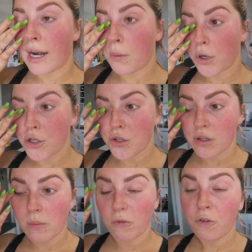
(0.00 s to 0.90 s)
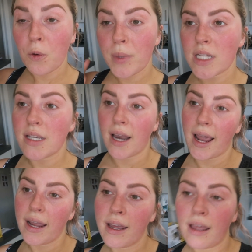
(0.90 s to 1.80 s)
and I want to do some filming
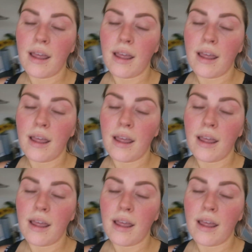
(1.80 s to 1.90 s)
today